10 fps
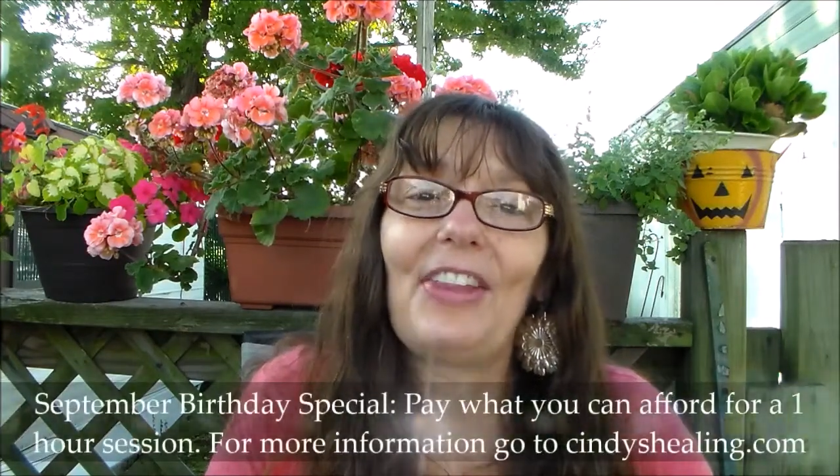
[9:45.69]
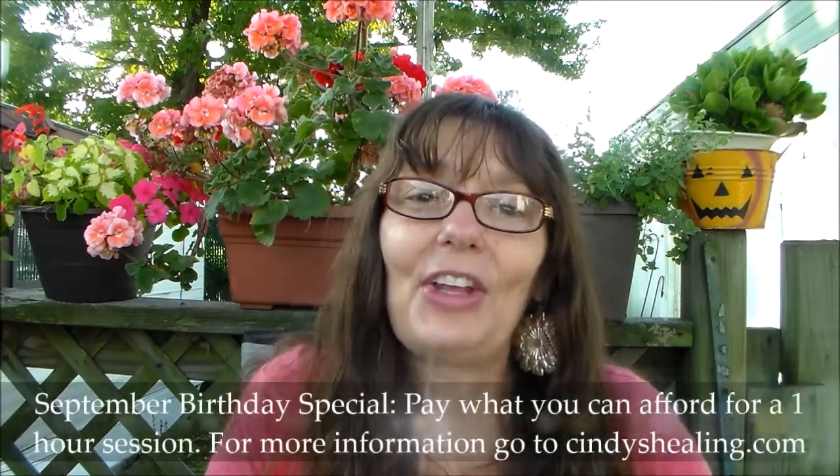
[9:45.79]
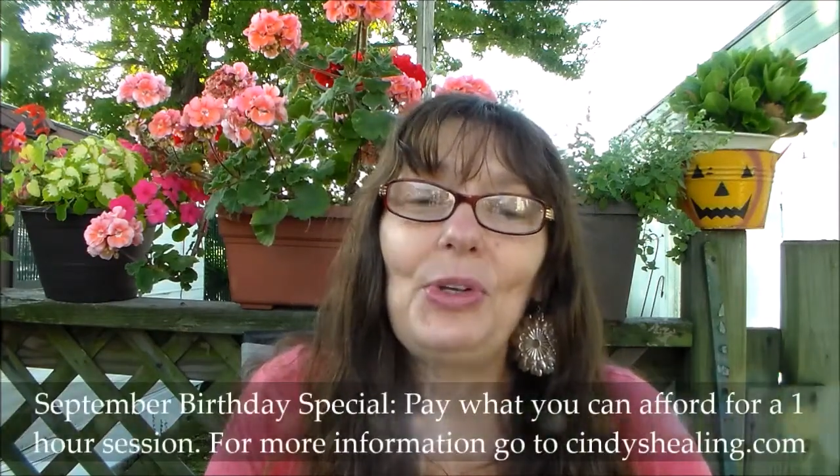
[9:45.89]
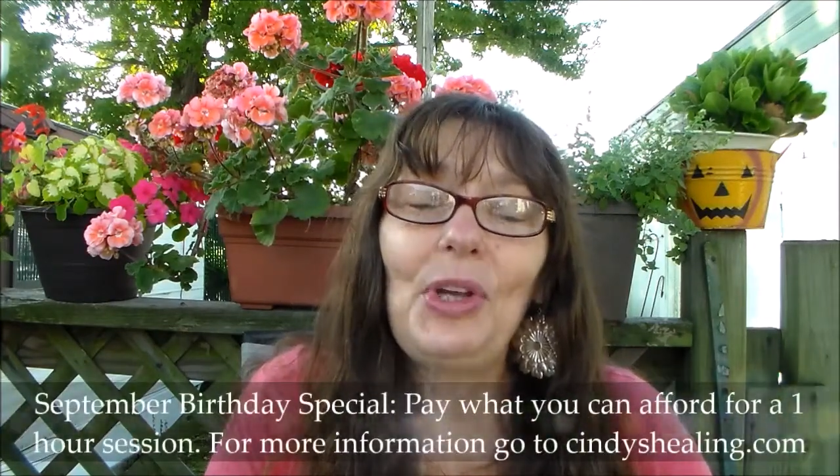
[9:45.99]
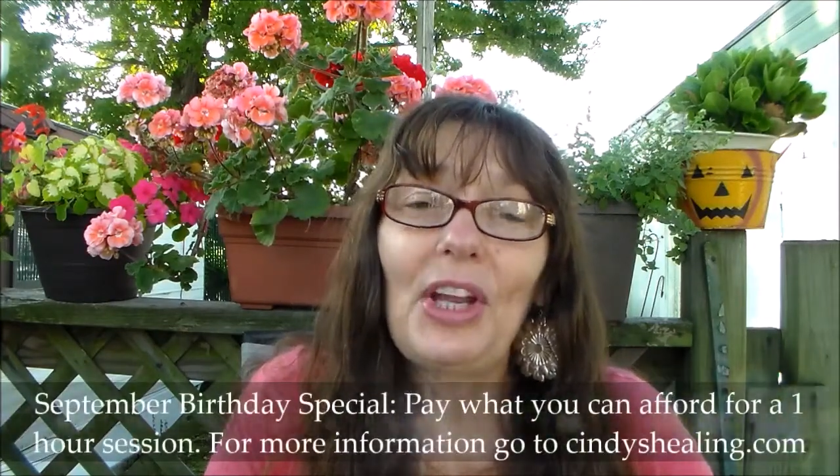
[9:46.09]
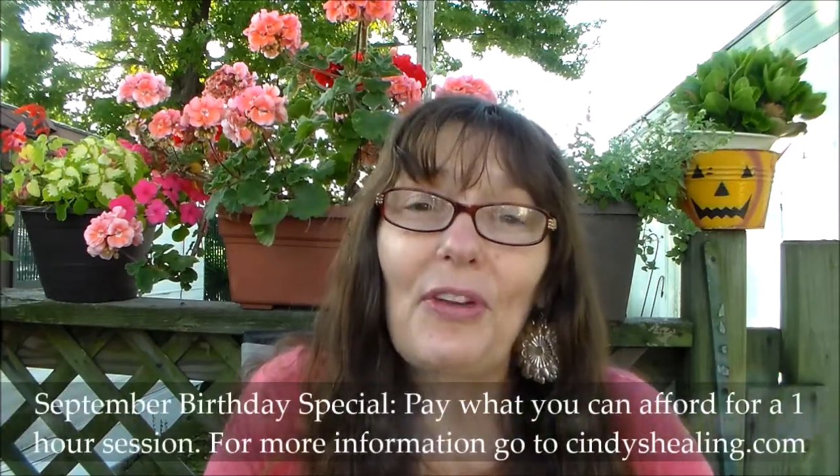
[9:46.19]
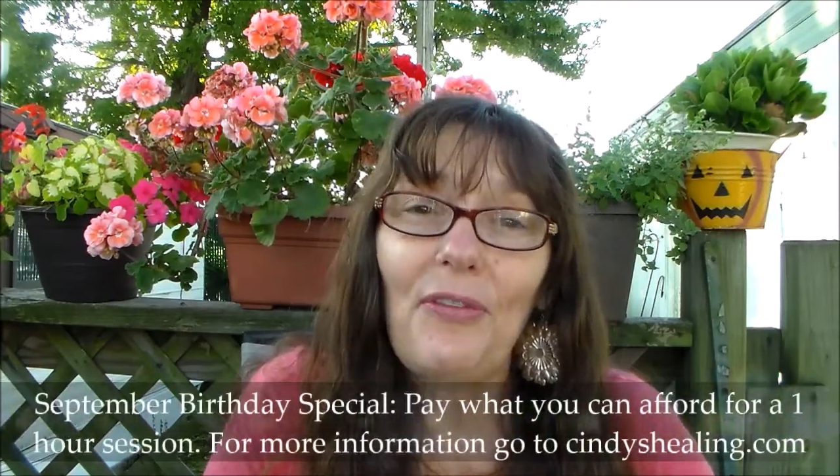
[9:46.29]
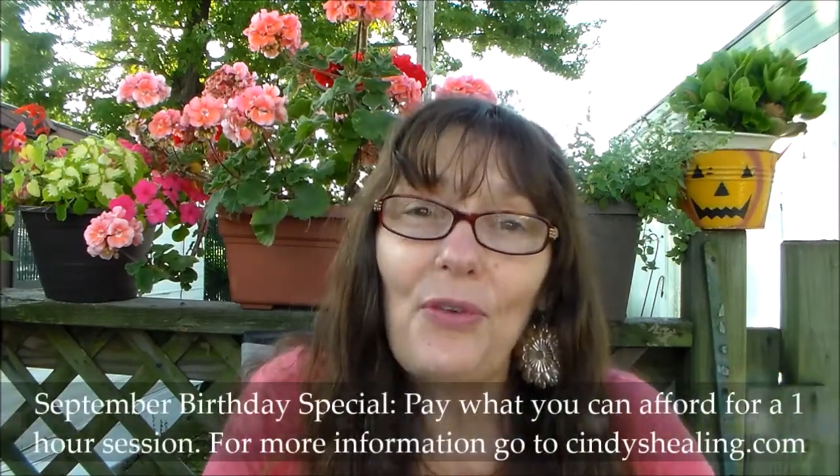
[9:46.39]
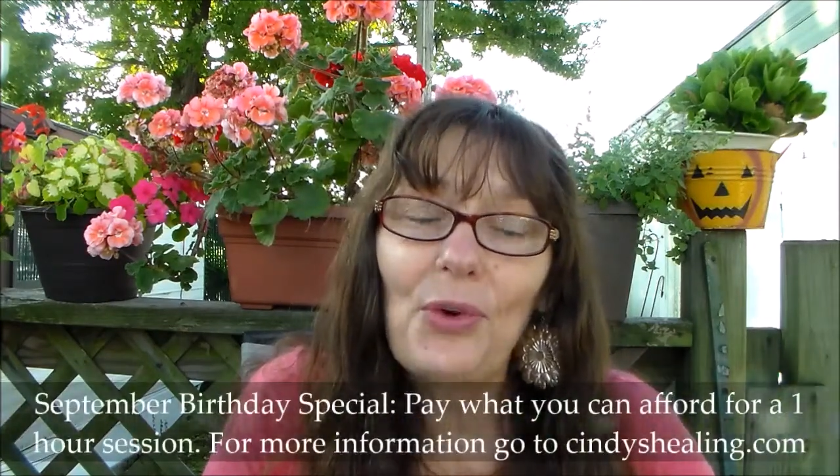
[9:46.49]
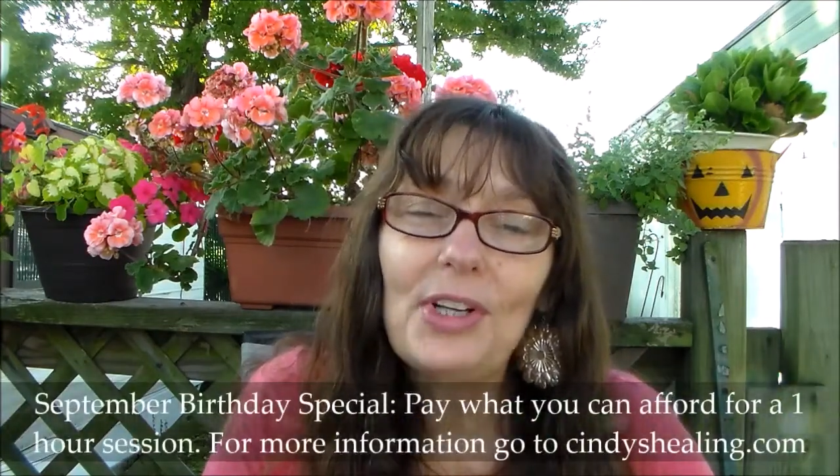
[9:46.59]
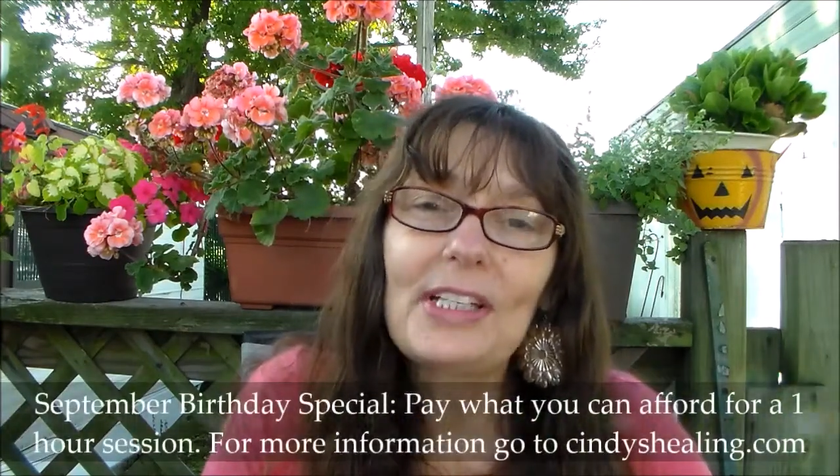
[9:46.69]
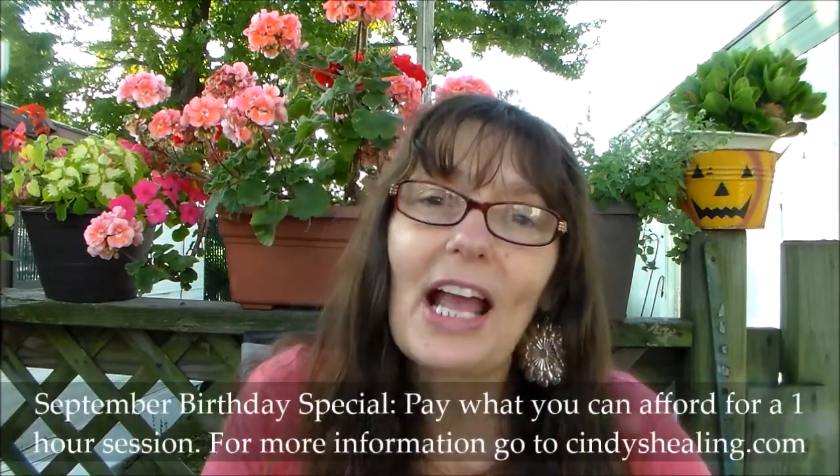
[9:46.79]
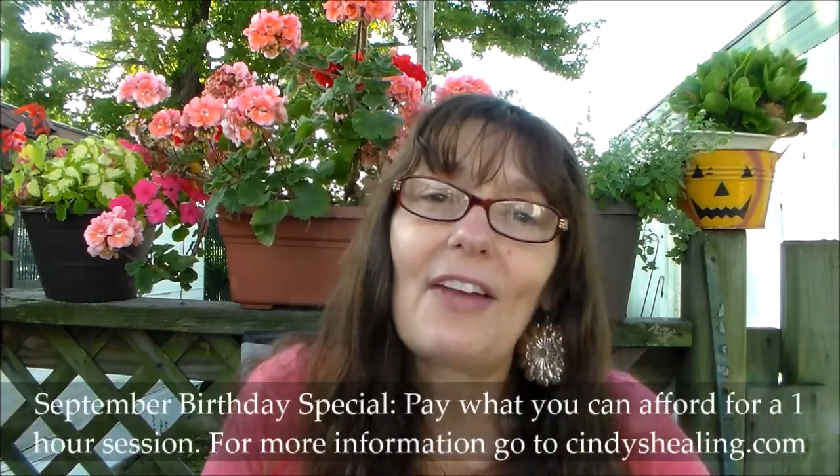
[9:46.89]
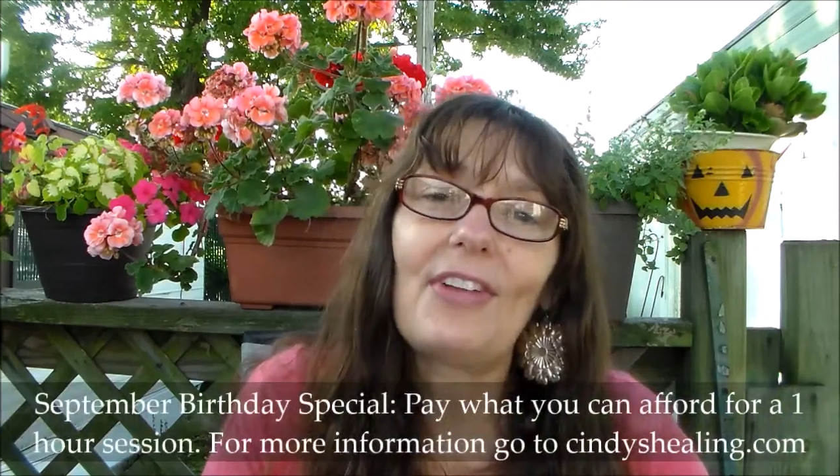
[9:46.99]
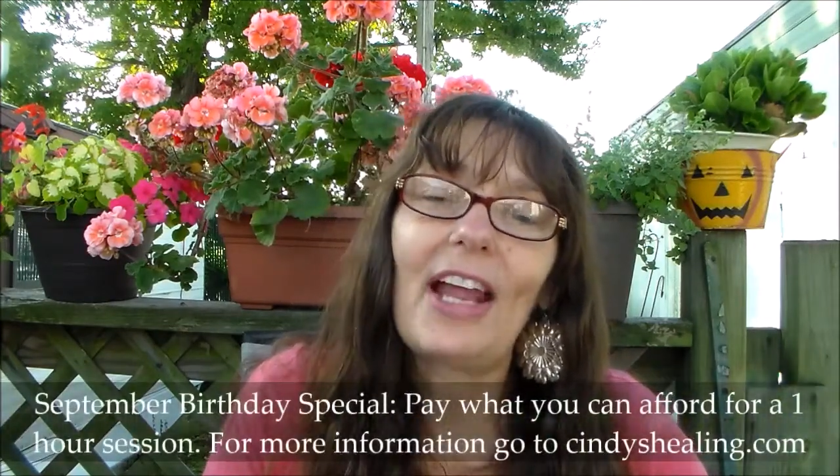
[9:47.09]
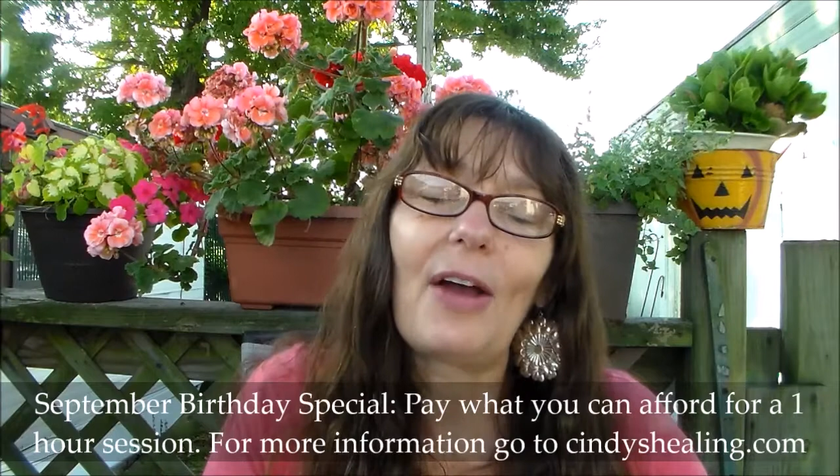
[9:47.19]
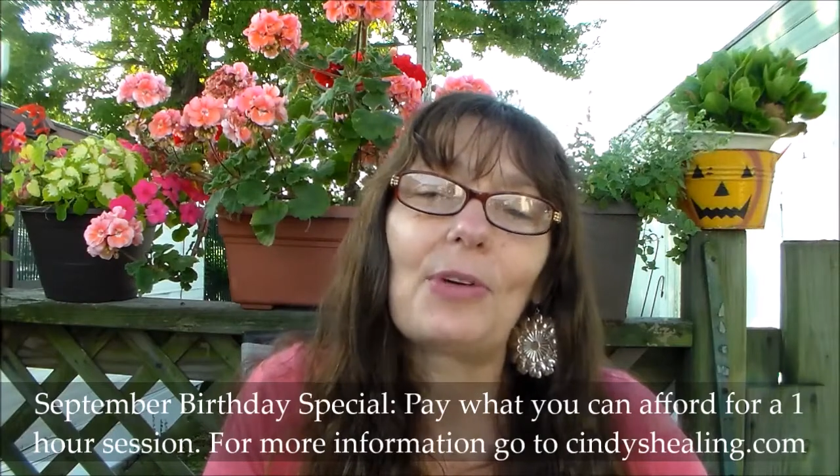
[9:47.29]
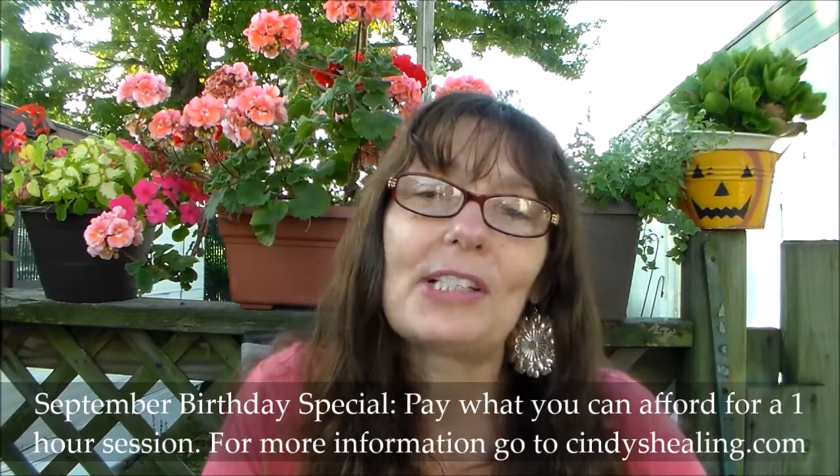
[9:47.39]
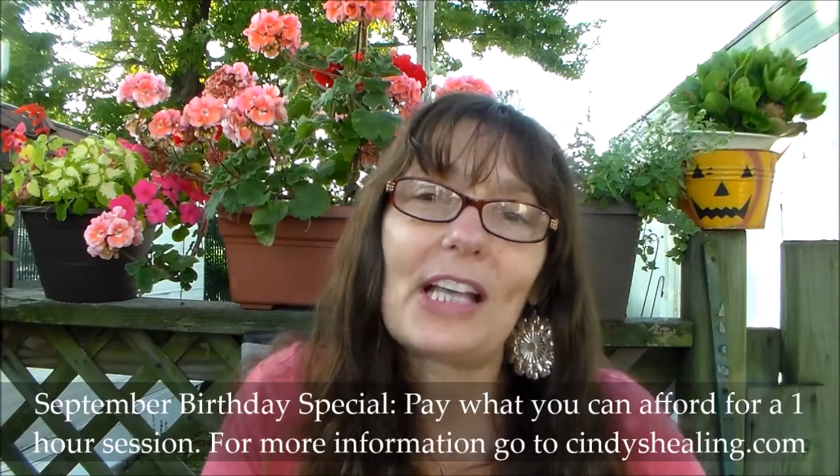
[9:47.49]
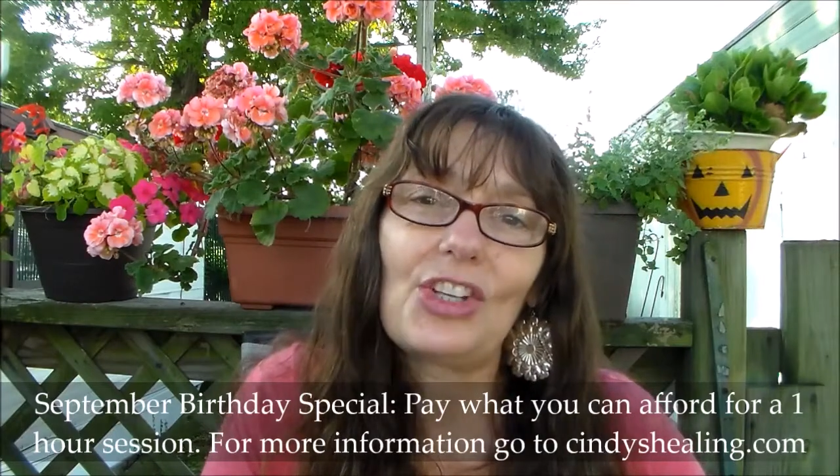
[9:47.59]
that you can afford to have an
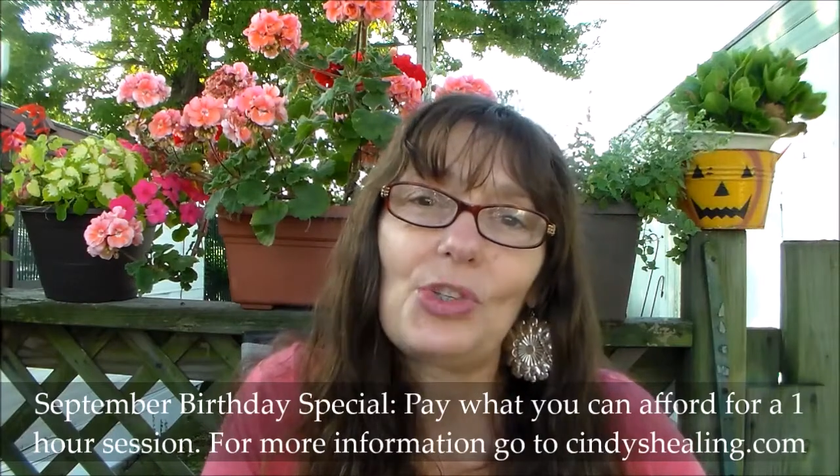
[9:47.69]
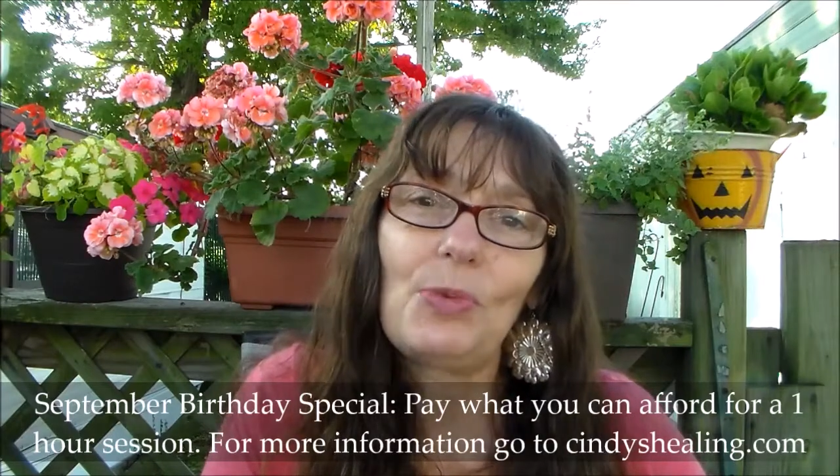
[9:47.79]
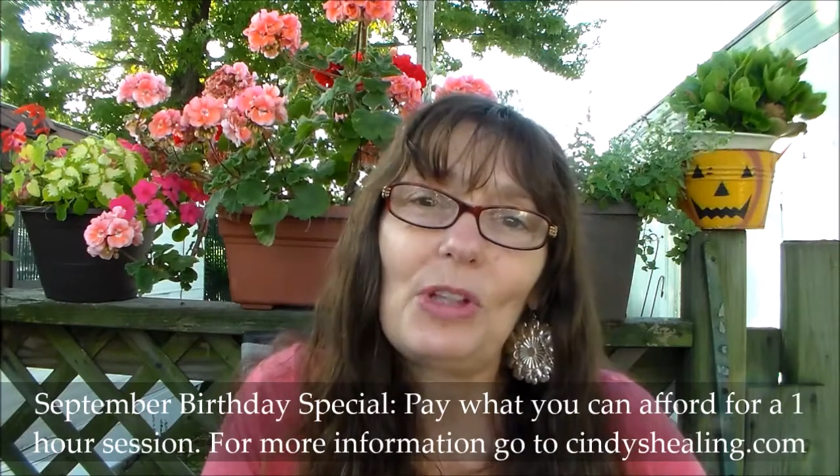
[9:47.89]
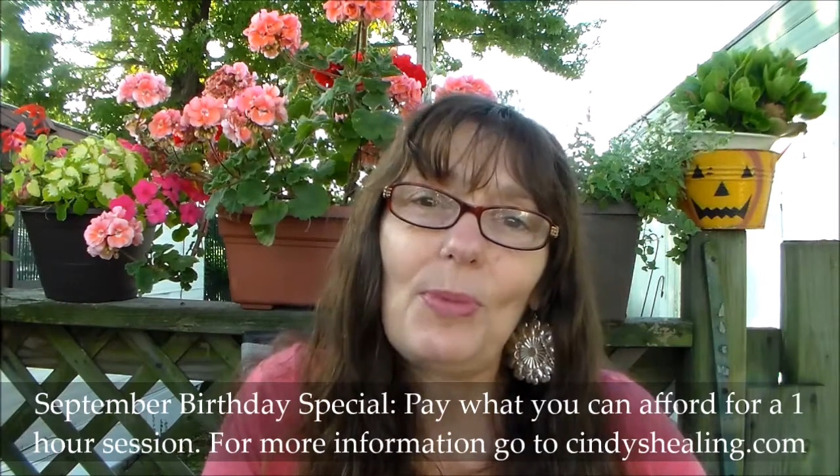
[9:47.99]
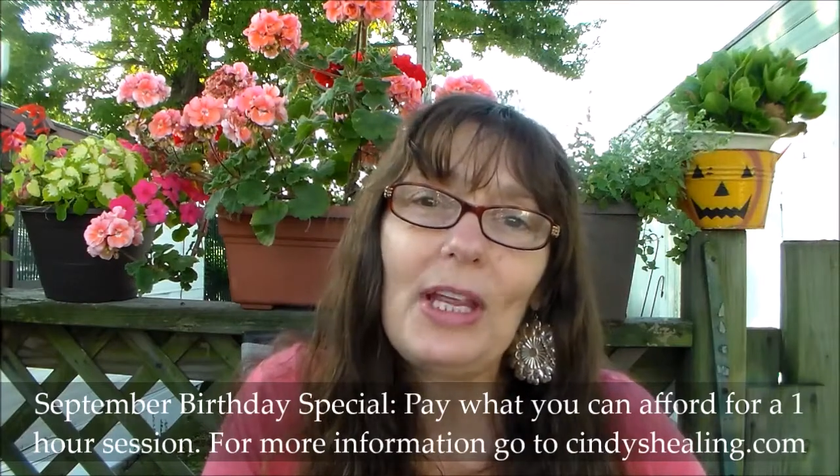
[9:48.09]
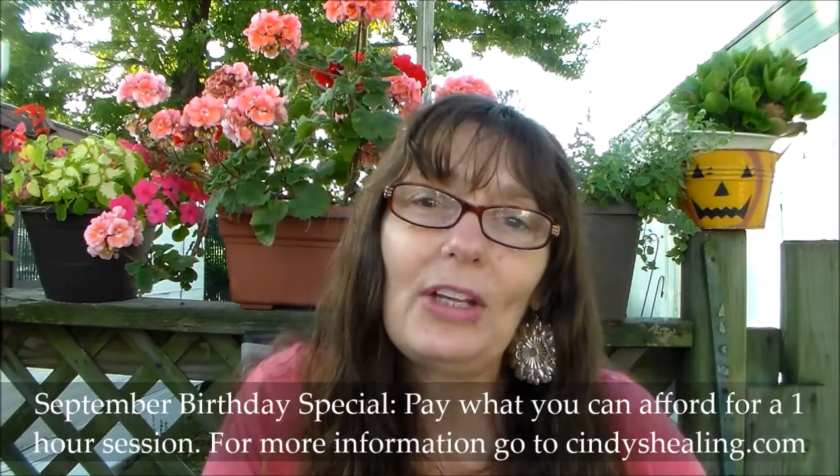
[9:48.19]
hour session with me.